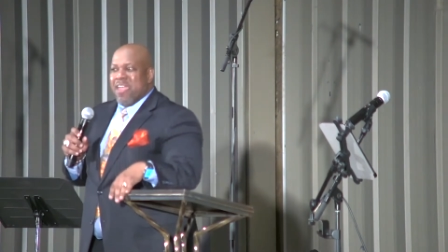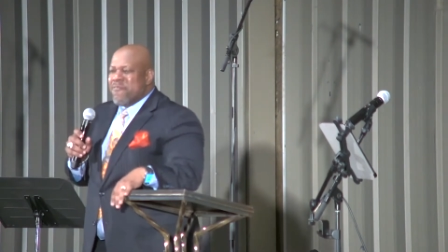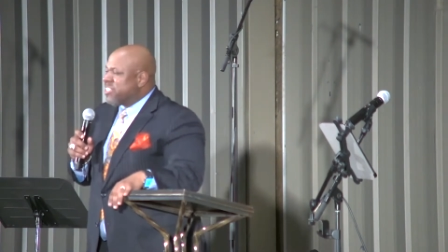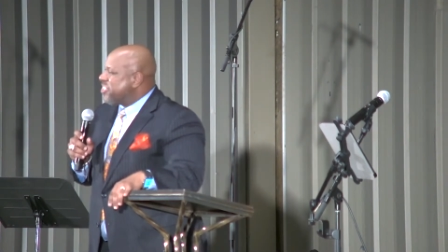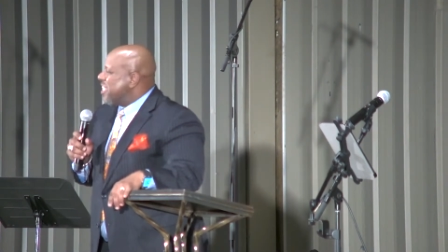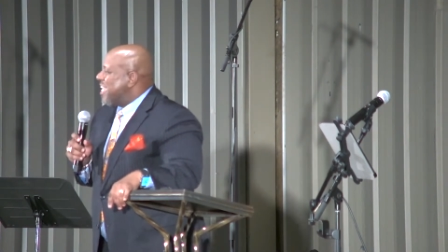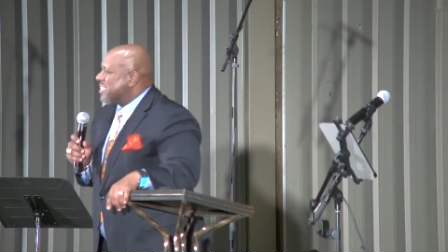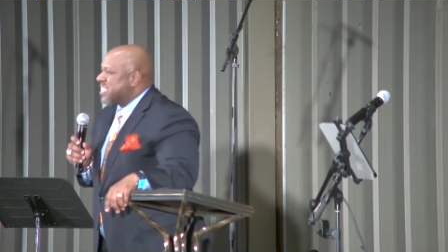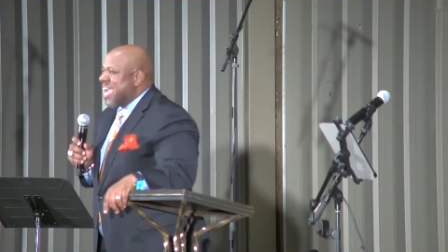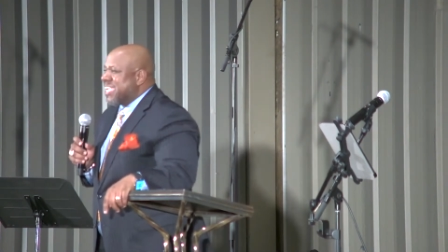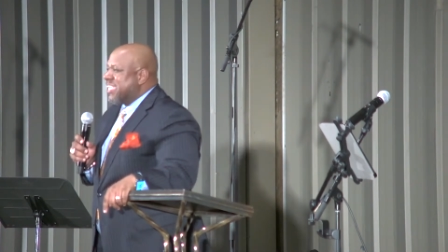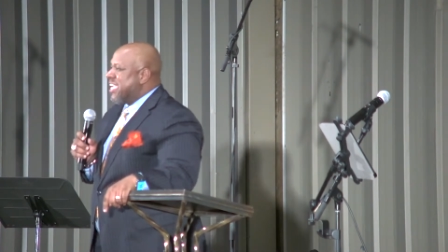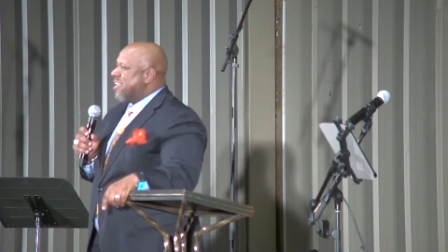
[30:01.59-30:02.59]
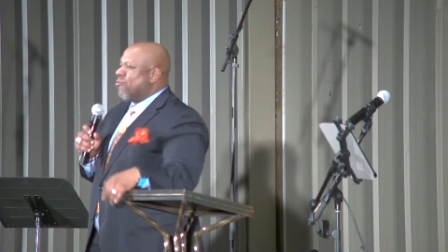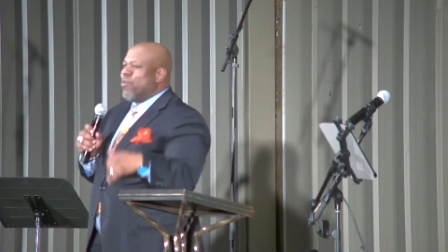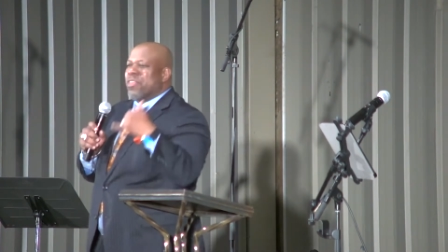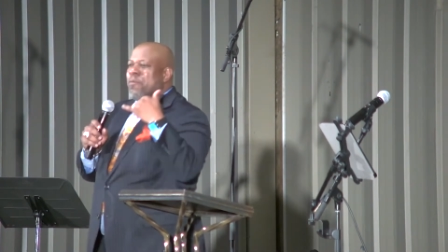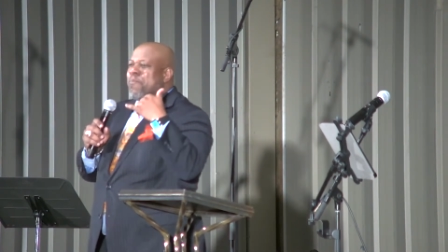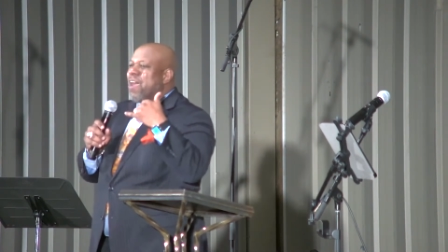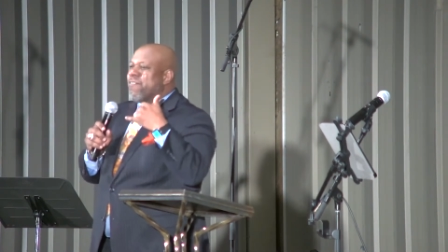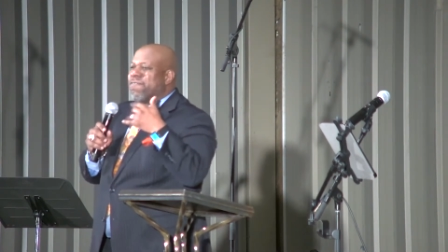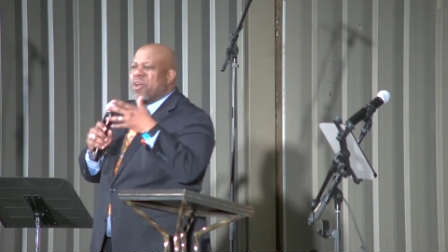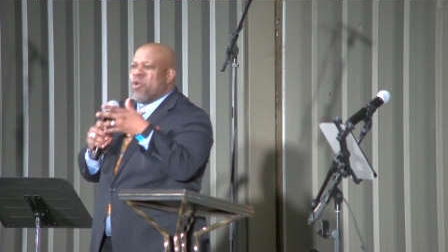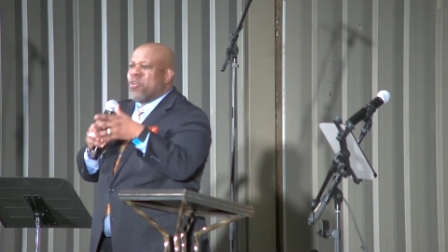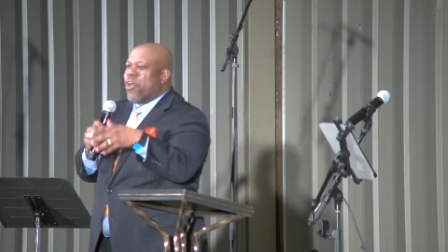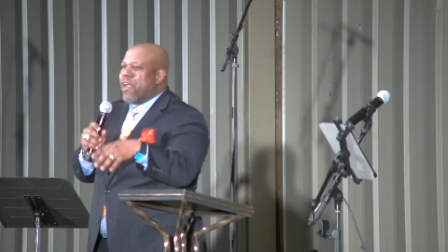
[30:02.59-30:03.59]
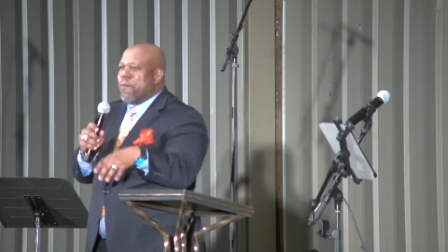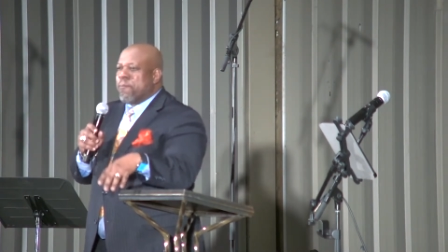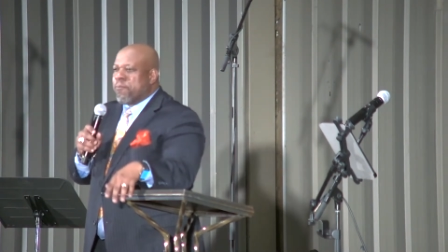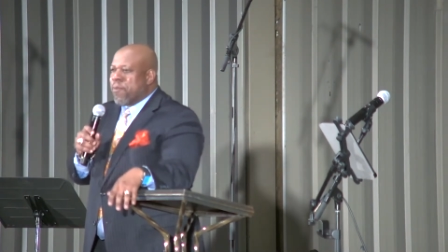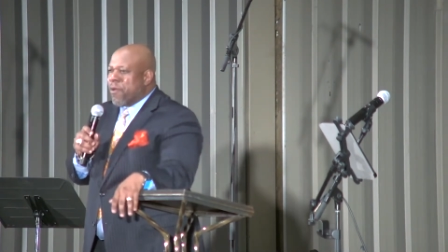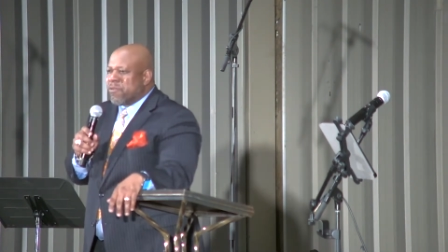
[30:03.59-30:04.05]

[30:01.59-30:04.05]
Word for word: Every chance I get, whether by phone or in